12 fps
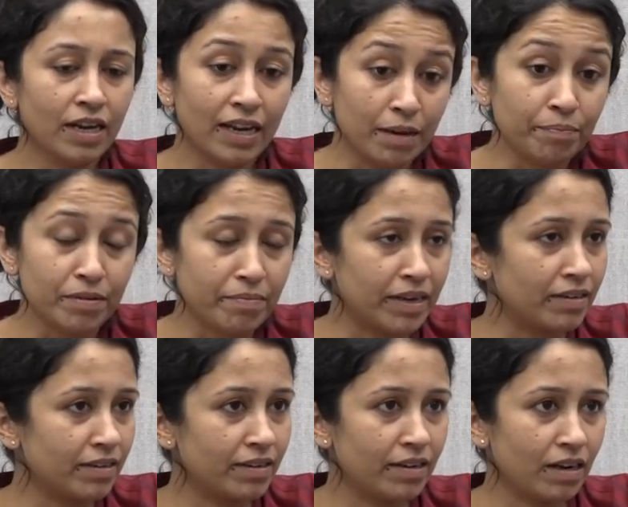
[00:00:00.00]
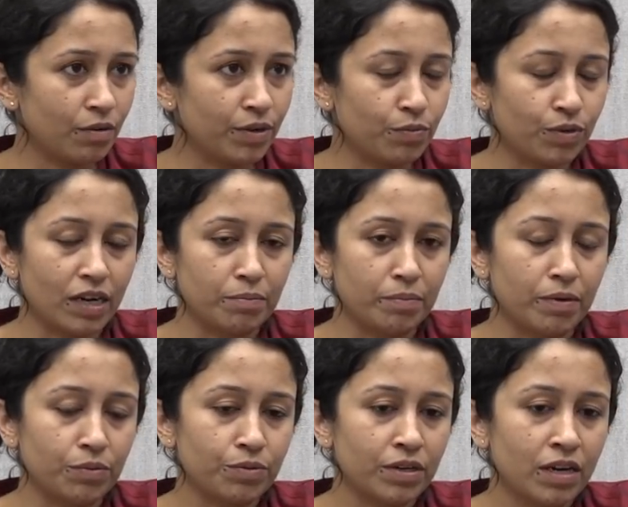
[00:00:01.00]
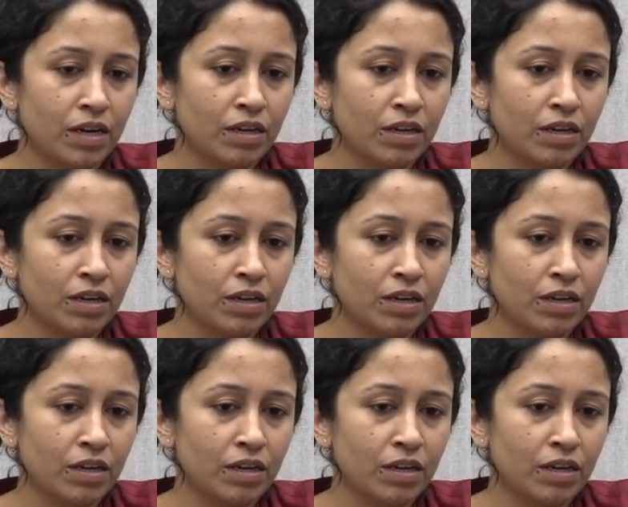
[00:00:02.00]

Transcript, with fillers: implemented and how it would come about.